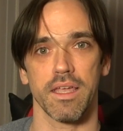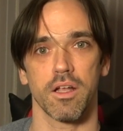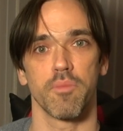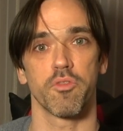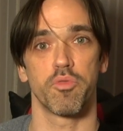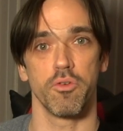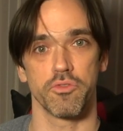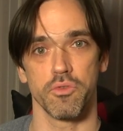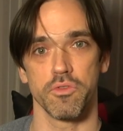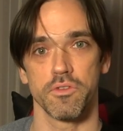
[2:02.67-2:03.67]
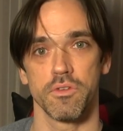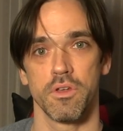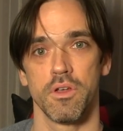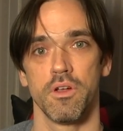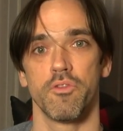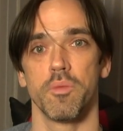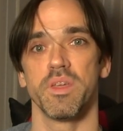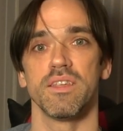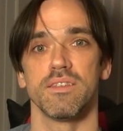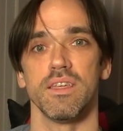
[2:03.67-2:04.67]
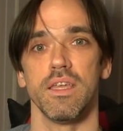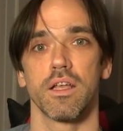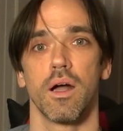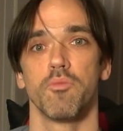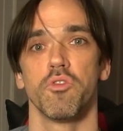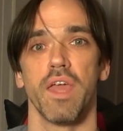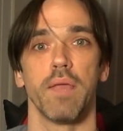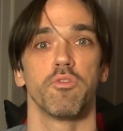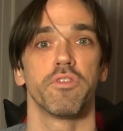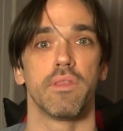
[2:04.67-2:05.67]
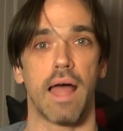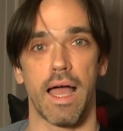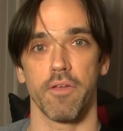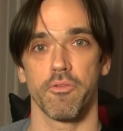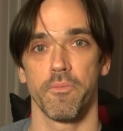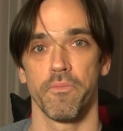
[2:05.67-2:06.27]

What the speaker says: comes with Pro Tools. For a PC, it comes with Ableton Live.